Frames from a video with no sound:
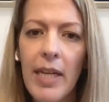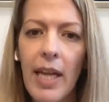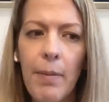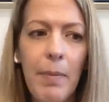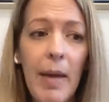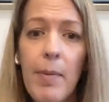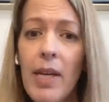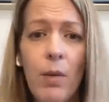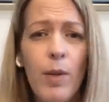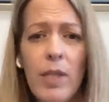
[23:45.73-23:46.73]
Like,
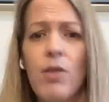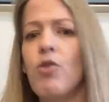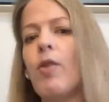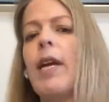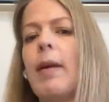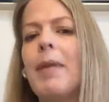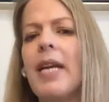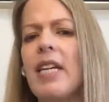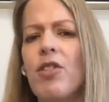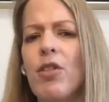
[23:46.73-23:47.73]
maybe it was a dream
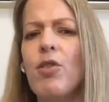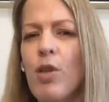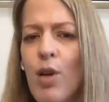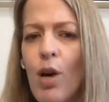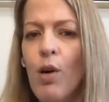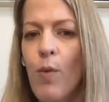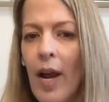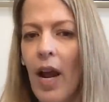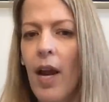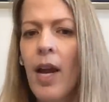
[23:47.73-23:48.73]
because there's no
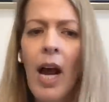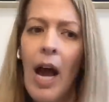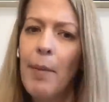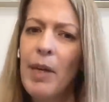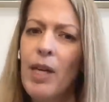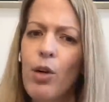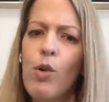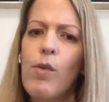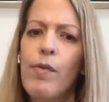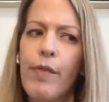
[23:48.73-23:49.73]
way I'm going to
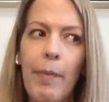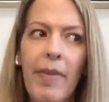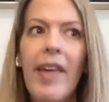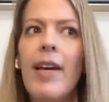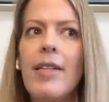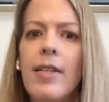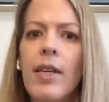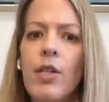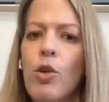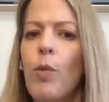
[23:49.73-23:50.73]
go from this
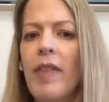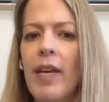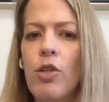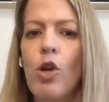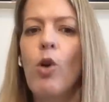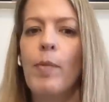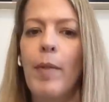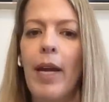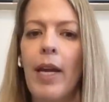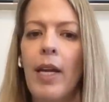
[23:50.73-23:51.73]
to what they showed
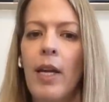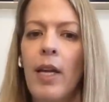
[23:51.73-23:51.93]
me.